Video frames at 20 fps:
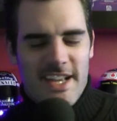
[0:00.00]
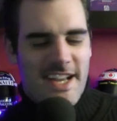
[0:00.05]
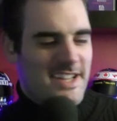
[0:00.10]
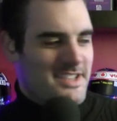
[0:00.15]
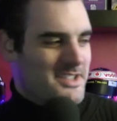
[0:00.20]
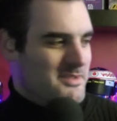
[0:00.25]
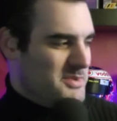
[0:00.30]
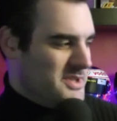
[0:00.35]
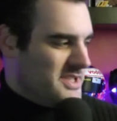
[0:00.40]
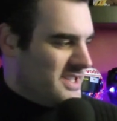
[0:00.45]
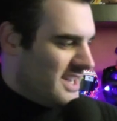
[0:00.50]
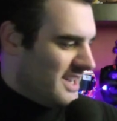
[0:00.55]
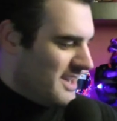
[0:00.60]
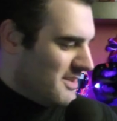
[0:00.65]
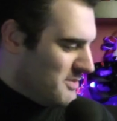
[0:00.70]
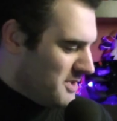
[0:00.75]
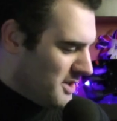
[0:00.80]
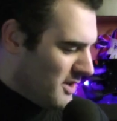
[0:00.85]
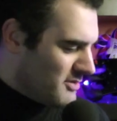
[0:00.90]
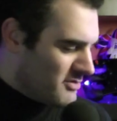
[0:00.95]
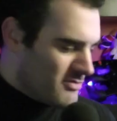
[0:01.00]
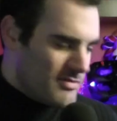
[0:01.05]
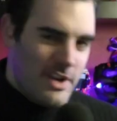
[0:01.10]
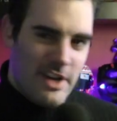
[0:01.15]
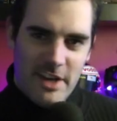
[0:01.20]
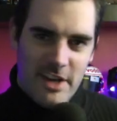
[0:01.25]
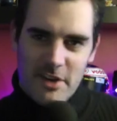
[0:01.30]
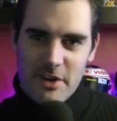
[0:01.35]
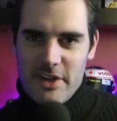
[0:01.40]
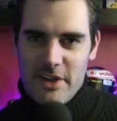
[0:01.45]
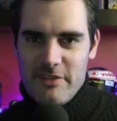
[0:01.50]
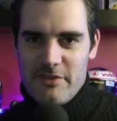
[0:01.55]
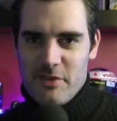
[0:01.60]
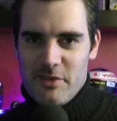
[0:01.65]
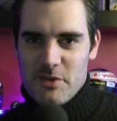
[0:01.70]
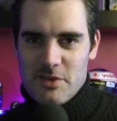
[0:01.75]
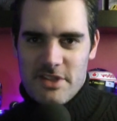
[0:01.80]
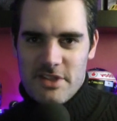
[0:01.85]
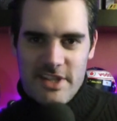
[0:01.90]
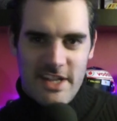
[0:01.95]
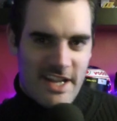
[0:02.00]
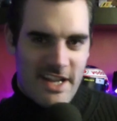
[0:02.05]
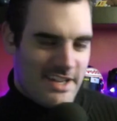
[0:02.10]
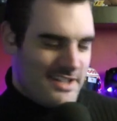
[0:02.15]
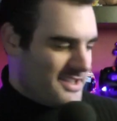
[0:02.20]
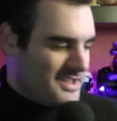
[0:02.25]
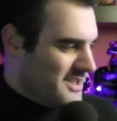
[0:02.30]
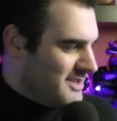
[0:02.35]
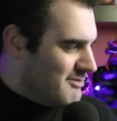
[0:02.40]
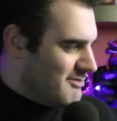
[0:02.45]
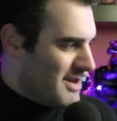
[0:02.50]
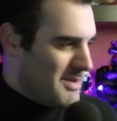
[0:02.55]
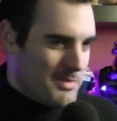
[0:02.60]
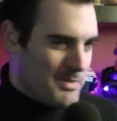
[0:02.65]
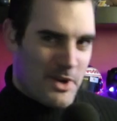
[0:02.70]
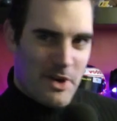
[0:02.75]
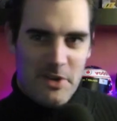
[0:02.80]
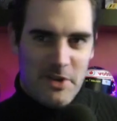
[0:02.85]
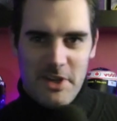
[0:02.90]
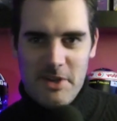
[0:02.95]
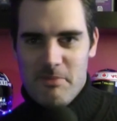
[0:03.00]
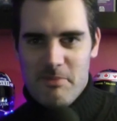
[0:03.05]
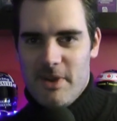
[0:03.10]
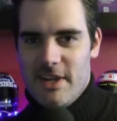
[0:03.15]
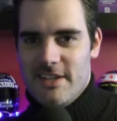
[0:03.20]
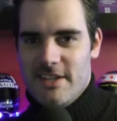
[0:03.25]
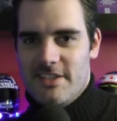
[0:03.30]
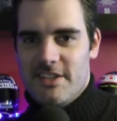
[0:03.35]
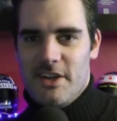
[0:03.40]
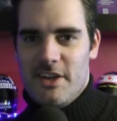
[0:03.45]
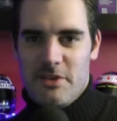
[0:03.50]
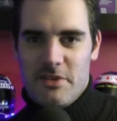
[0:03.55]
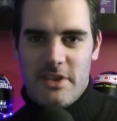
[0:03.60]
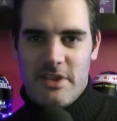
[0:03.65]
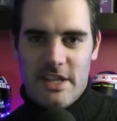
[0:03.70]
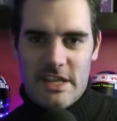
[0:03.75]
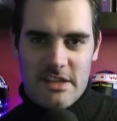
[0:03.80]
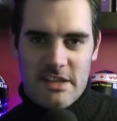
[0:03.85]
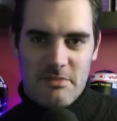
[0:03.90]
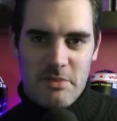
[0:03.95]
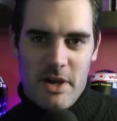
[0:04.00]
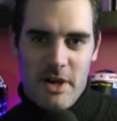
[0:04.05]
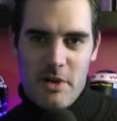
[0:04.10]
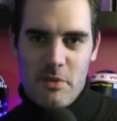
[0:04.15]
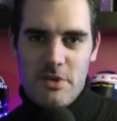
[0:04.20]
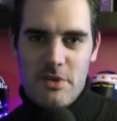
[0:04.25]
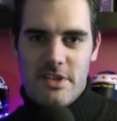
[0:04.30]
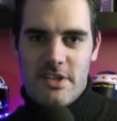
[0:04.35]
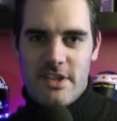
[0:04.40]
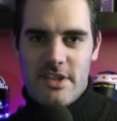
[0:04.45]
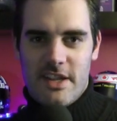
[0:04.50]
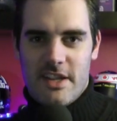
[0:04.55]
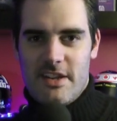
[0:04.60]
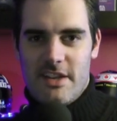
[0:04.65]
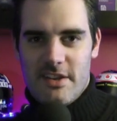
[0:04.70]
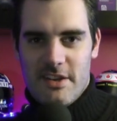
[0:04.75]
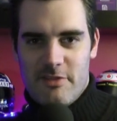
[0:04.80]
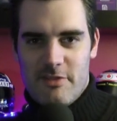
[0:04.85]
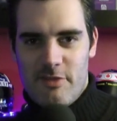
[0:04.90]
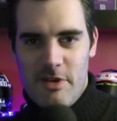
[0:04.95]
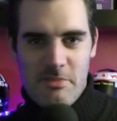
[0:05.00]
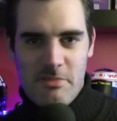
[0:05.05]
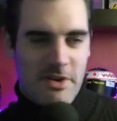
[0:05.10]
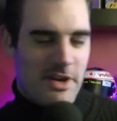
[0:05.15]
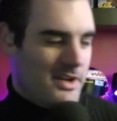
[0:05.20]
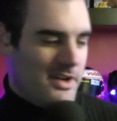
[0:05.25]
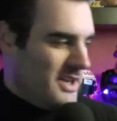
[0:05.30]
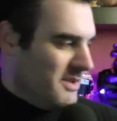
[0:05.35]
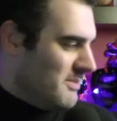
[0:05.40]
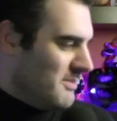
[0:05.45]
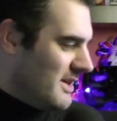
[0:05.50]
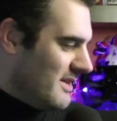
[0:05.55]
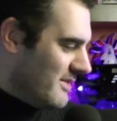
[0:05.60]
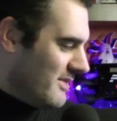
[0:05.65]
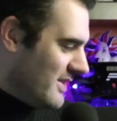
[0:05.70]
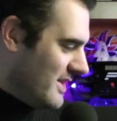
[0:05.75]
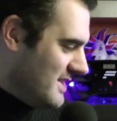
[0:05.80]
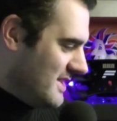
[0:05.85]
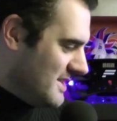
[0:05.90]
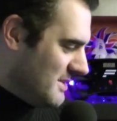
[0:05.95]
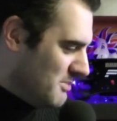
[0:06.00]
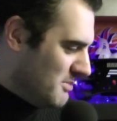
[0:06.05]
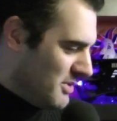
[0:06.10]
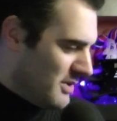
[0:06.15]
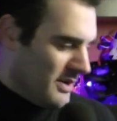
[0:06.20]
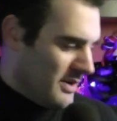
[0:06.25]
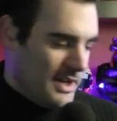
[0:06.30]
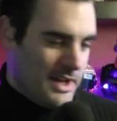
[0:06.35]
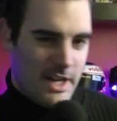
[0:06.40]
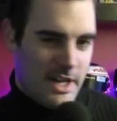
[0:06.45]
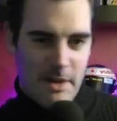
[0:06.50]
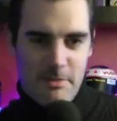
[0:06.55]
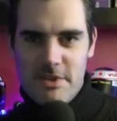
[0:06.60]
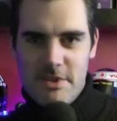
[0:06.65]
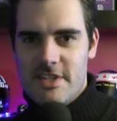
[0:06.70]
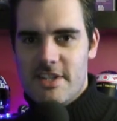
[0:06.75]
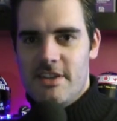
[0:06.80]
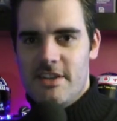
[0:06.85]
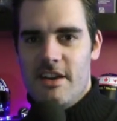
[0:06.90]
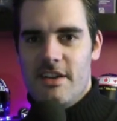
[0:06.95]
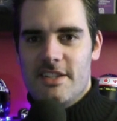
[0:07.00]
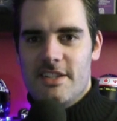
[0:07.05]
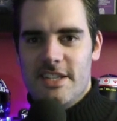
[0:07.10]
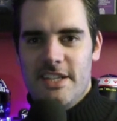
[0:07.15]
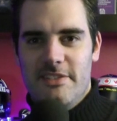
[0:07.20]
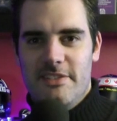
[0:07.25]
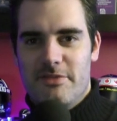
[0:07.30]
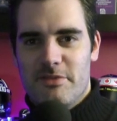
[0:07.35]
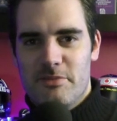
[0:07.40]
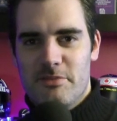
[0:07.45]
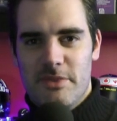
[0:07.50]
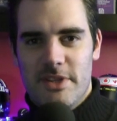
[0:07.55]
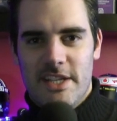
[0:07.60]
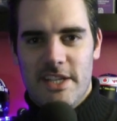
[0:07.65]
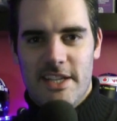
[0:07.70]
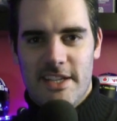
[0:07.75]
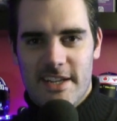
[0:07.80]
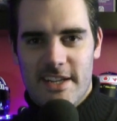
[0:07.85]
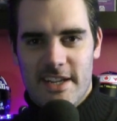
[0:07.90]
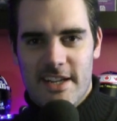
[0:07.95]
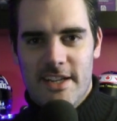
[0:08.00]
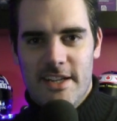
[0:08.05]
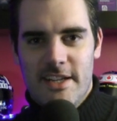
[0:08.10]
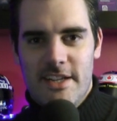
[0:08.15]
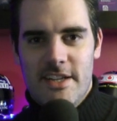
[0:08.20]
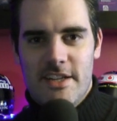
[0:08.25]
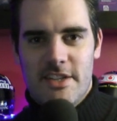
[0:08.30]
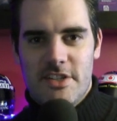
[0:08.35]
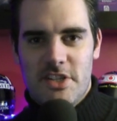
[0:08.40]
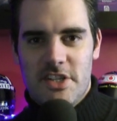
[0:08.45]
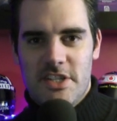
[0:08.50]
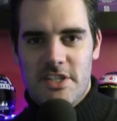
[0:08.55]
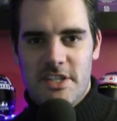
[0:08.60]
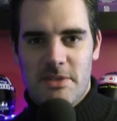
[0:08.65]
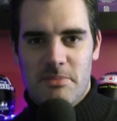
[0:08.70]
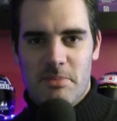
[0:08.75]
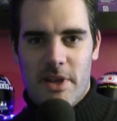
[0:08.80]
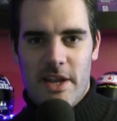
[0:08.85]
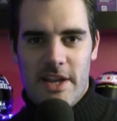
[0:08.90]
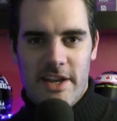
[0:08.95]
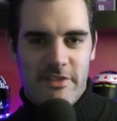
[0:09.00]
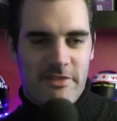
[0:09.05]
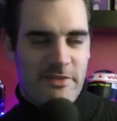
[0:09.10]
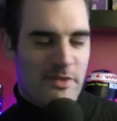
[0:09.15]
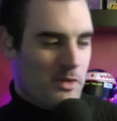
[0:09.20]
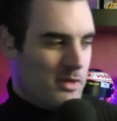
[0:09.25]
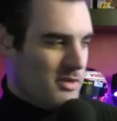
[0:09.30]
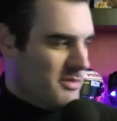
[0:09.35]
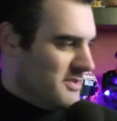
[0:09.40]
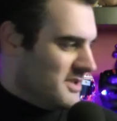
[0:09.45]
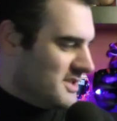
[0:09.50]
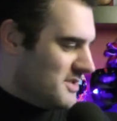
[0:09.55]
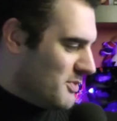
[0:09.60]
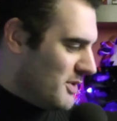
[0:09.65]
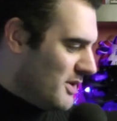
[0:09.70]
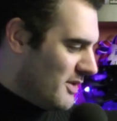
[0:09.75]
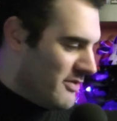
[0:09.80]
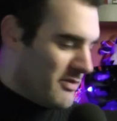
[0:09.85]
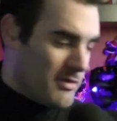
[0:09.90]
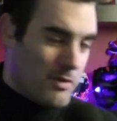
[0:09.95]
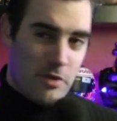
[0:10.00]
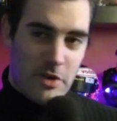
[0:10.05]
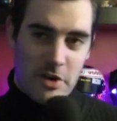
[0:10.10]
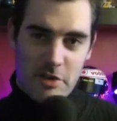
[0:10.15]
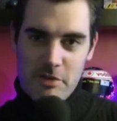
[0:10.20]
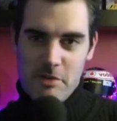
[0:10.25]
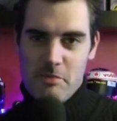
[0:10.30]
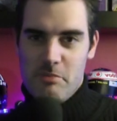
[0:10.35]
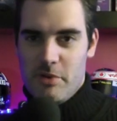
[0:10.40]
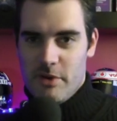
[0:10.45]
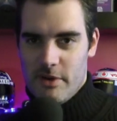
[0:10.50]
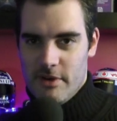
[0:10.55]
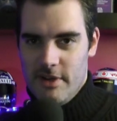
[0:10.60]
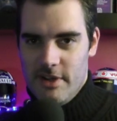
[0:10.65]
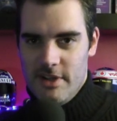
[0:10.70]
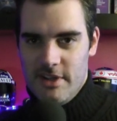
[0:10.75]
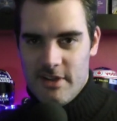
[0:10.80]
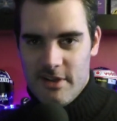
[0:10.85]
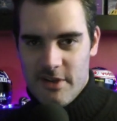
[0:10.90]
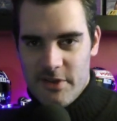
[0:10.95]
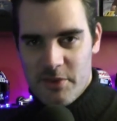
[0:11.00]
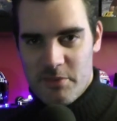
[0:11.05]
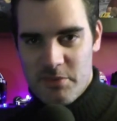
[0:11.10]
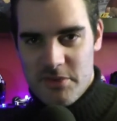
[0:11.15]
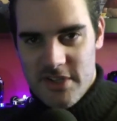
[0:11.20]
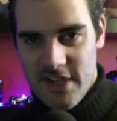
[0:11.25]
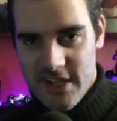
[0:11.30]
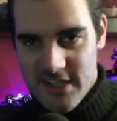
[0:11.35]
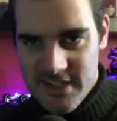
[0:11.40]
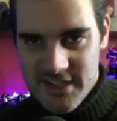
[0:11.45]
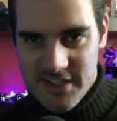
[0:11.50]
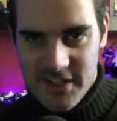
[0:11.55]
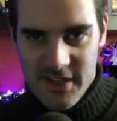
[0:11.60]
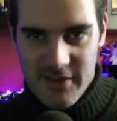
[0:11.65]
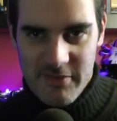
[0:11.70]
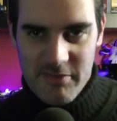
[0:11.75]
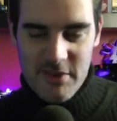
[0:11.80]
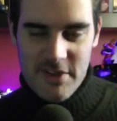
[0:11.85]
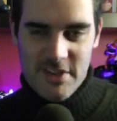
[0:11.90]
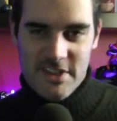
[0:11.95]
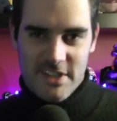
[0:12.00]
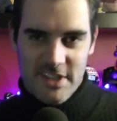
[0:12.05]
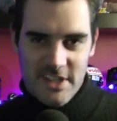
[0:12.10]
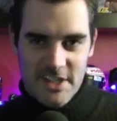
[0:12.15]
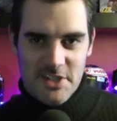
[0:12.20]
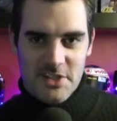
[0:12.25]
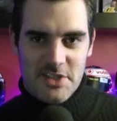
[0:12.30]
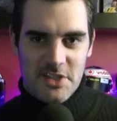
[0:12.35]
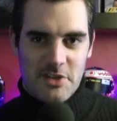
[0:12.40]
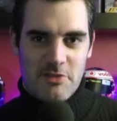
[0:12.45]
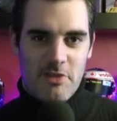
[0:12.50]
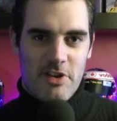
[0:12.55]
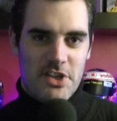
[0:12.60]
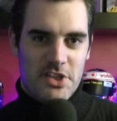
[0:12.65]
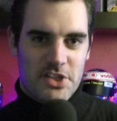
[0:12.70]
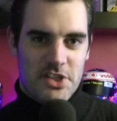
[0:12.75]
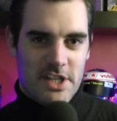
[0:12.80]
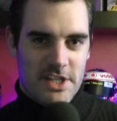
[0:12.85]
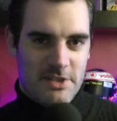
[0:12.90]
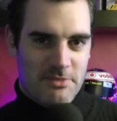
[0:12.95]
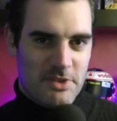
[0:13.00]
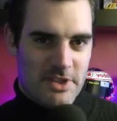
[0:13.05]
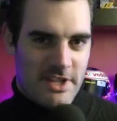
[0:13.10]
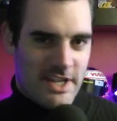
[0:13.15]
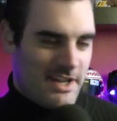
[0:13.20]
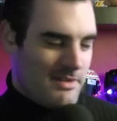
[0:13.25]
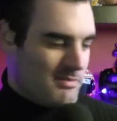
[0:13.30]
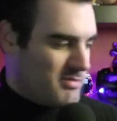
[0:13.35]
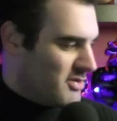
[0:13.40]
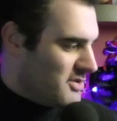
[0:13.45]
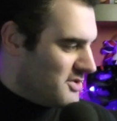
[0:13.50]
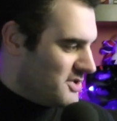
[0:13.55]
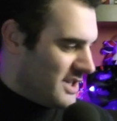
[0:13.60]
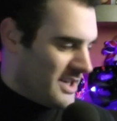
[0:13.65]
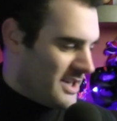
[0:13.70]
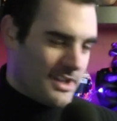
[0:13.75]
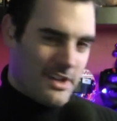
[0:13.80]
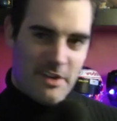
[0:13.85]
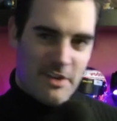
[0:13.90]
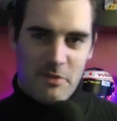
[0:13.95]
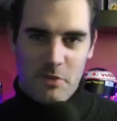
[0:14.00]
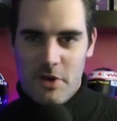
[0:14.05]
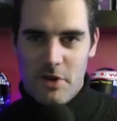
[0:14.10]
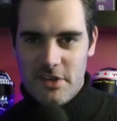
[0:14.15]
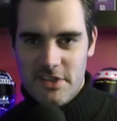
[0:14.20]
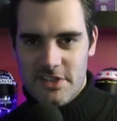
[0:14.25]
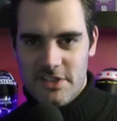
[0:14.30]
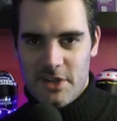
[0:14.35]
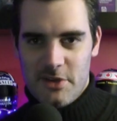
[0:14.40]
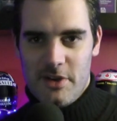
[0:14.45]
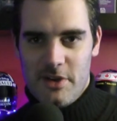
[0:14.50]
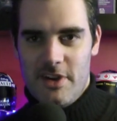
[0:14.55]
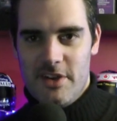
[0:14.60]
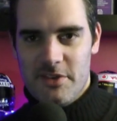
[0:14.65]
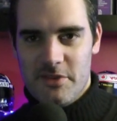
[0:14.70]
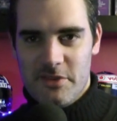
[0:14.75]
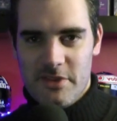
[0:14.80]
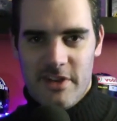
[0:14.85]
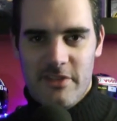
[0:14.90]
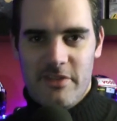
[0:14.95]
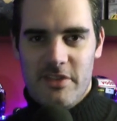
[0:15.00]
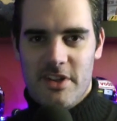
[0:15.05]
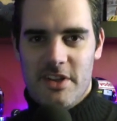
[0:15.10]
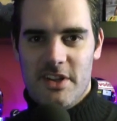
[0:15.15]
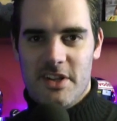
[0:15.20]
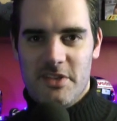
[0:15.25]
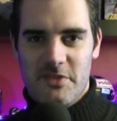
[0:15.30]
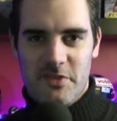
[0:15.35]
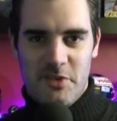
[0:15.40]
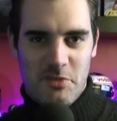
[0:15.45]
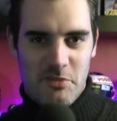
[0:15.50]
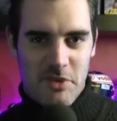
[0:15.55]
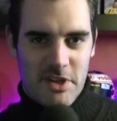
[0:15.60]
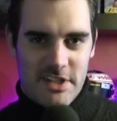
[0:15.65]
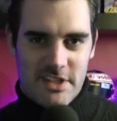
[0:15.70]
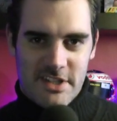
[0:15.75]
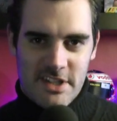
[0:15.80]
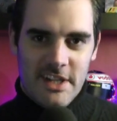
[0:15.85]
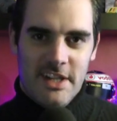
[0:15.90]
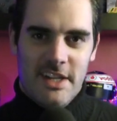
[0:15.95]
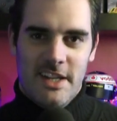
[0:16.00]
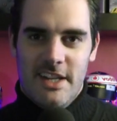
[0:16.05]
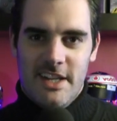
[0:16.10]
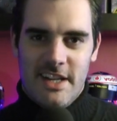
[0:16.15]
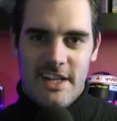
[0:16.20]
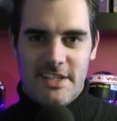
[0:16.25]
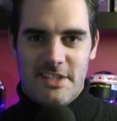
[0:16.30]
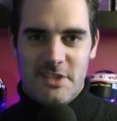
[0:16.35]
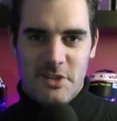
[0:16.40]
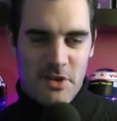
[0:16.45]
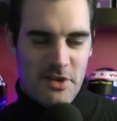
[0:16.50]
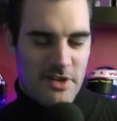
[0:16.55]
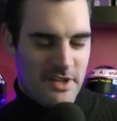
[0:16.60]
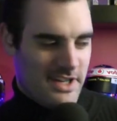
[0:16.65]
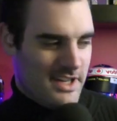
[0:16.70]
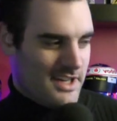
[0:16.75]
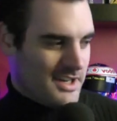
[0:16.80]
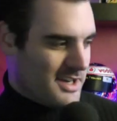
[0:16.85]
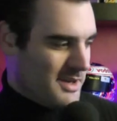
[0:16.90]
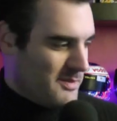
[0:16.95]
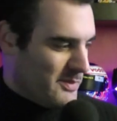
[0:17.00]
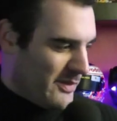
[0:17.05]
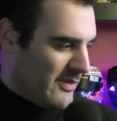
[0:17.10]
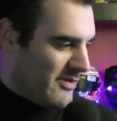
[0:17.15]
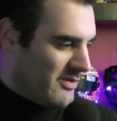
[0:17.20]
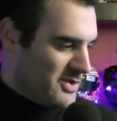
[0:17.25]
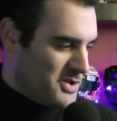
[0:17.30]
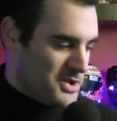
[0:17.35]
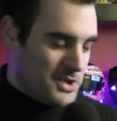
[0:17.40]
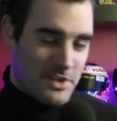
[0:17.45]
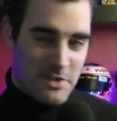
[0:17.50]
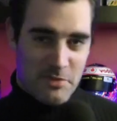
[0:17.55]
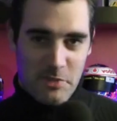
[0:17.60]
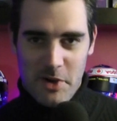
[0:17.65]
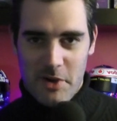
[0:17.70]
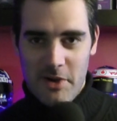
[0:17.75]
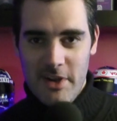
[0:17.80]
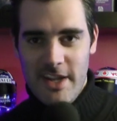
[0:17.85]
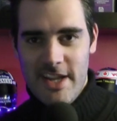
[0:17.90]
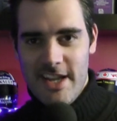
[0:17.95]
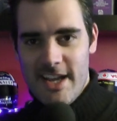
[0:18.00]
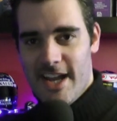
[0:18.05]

It has to be said. I mean, I was really looking forward to that. It's the Remco Hitman style things. But I want to thank Remco Hitman for his input, and Mr. Lati from the GT Planet forum as well, for all your input on the projector stuff recently. Just a great shame that that project that I've worked so hard on over the last few months has not come to fruition as well.